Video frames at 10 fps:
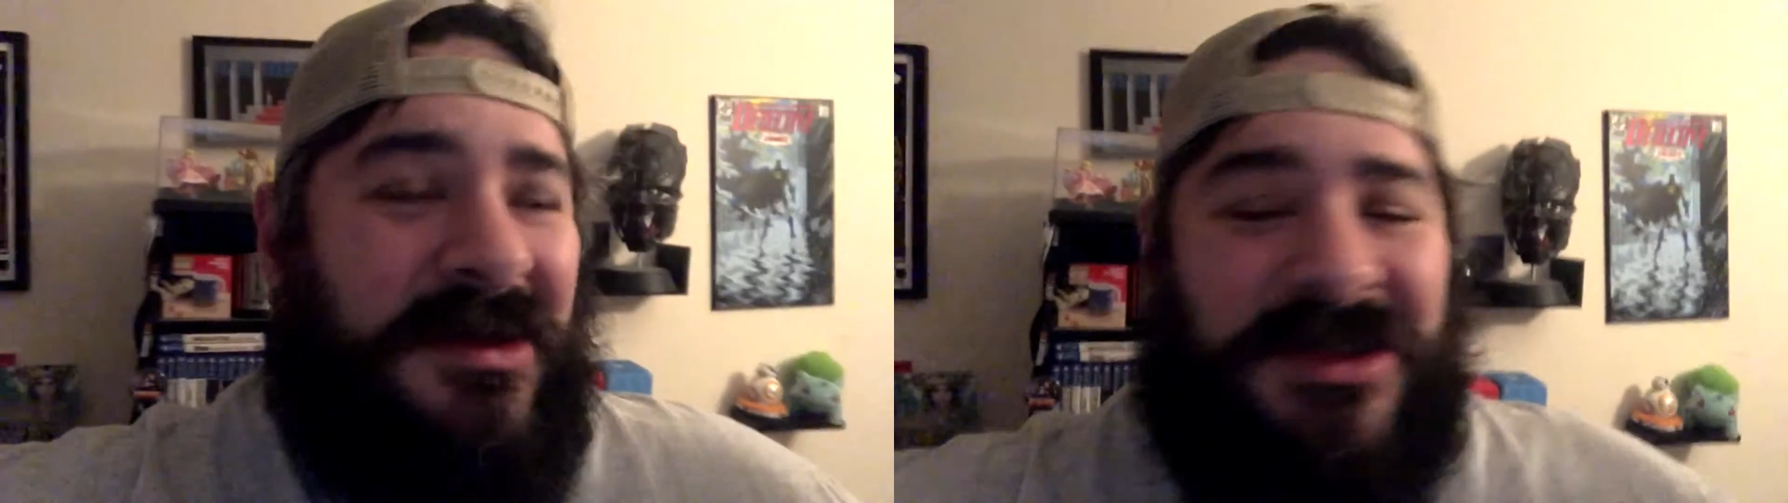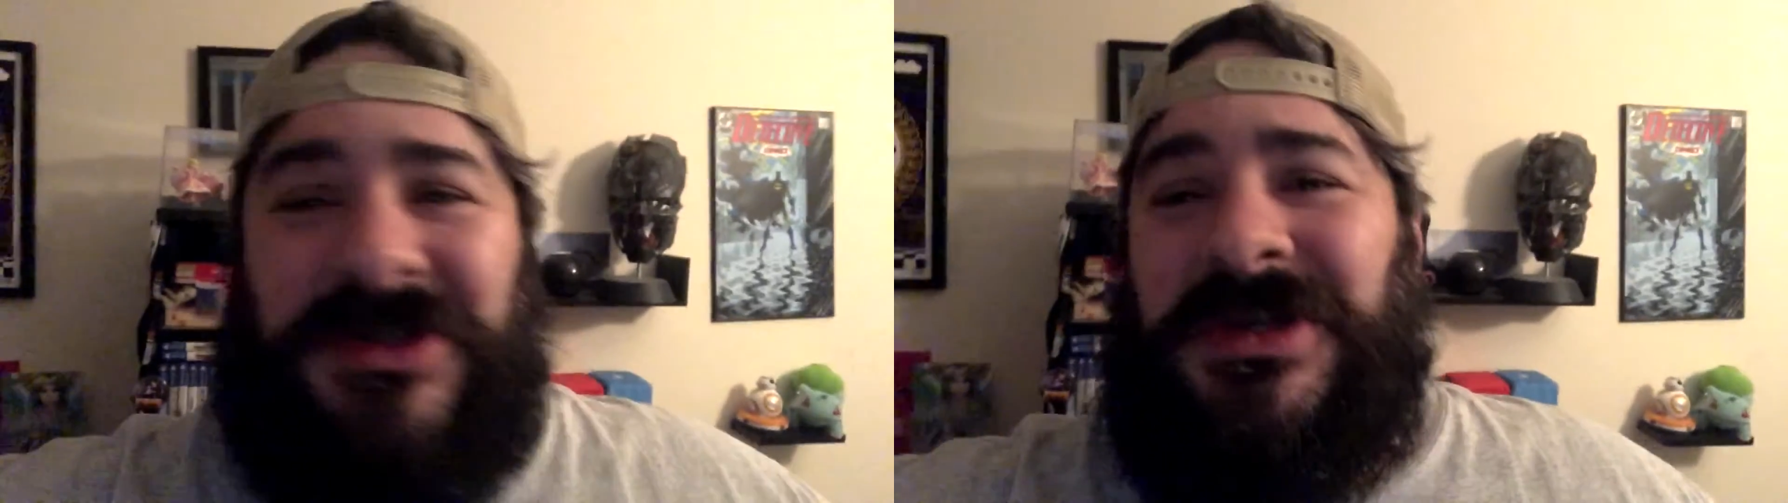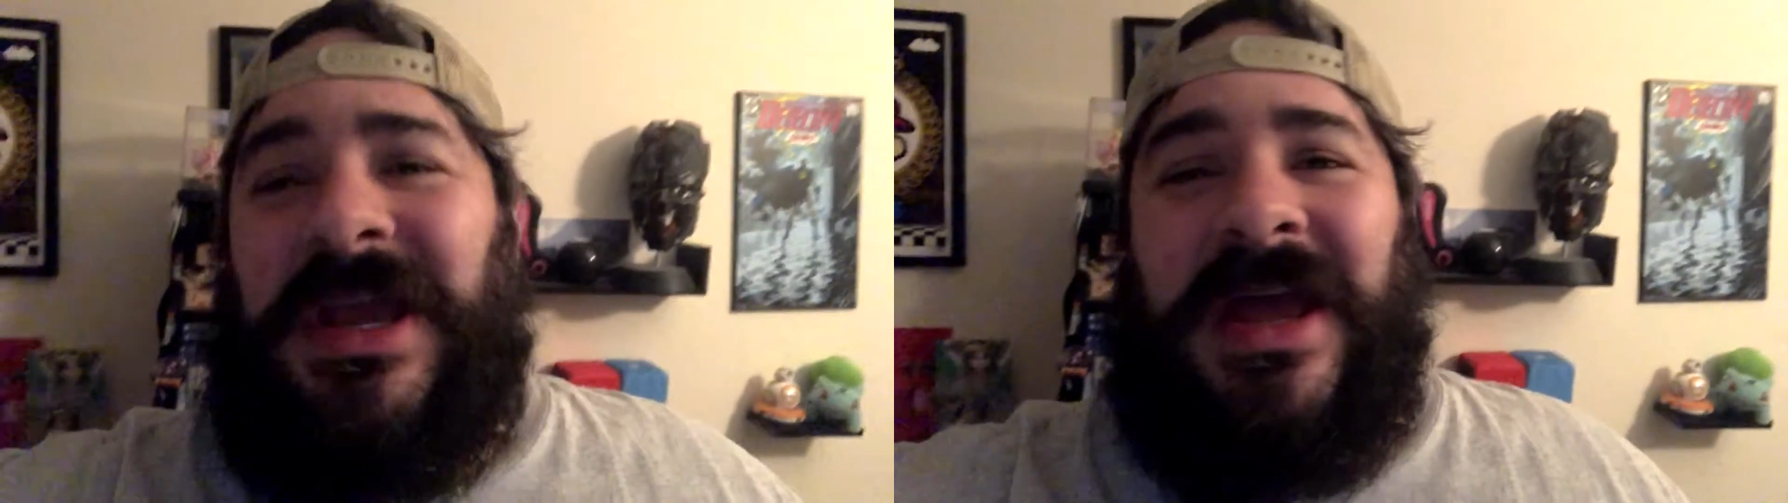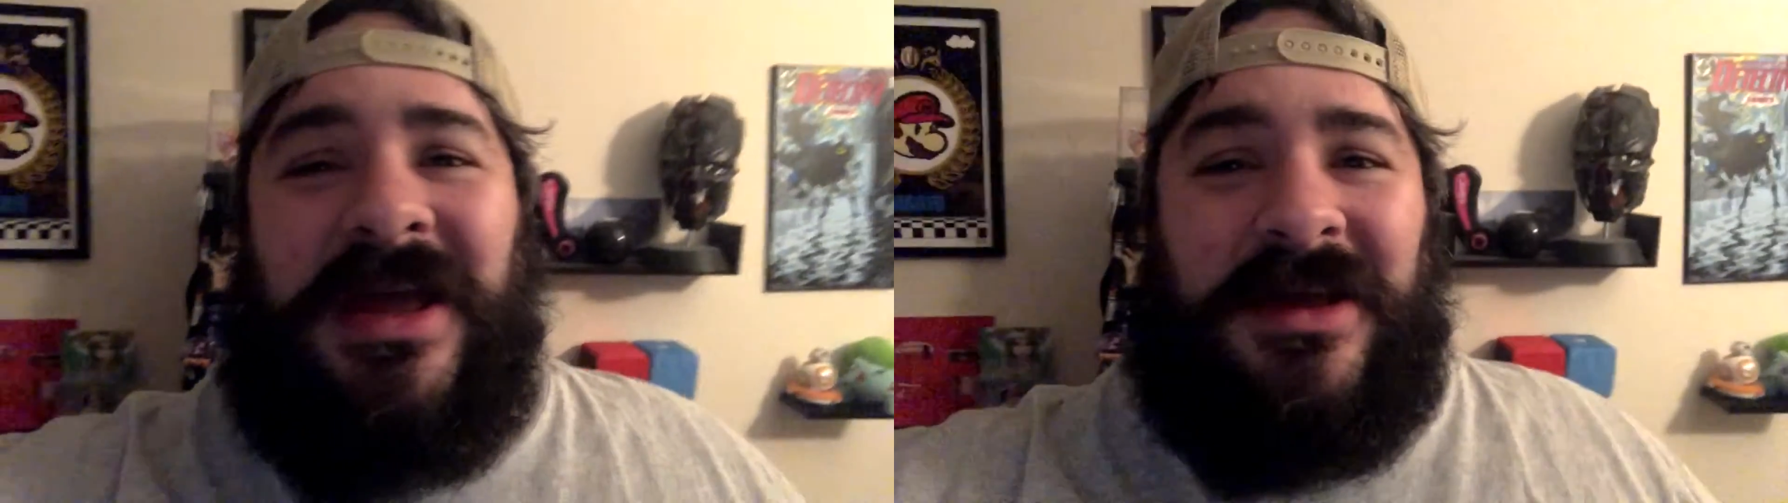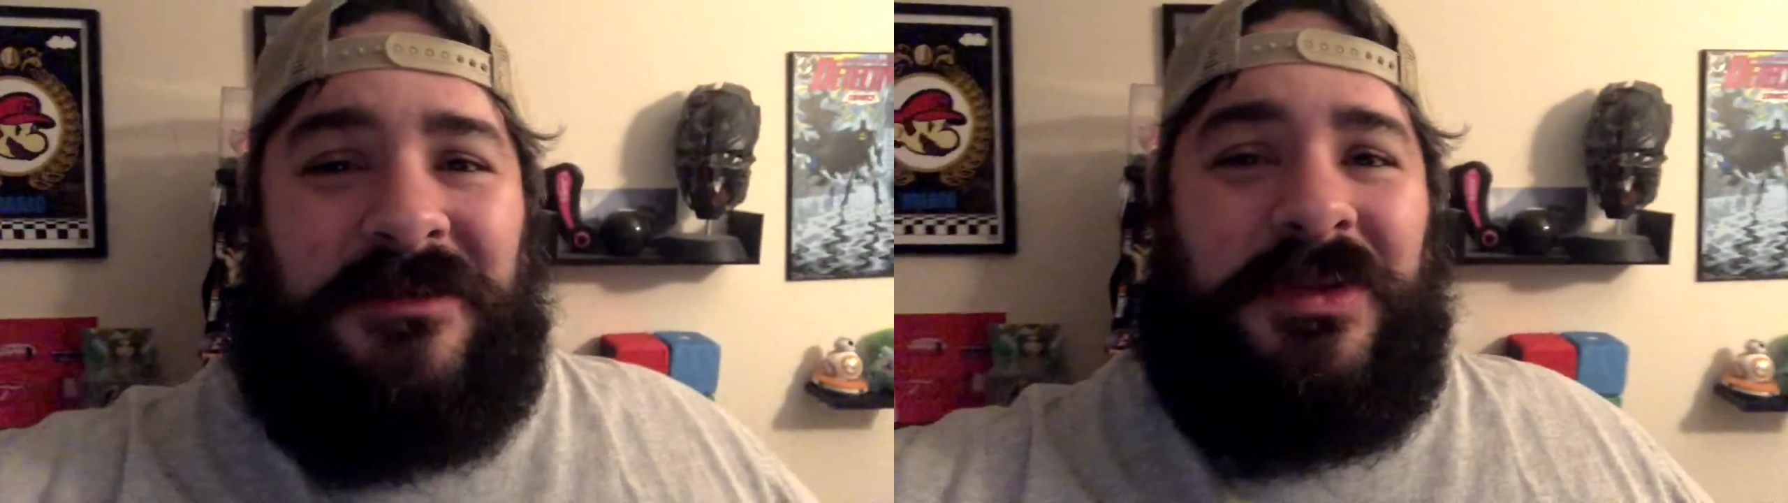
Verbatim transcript: So yeah,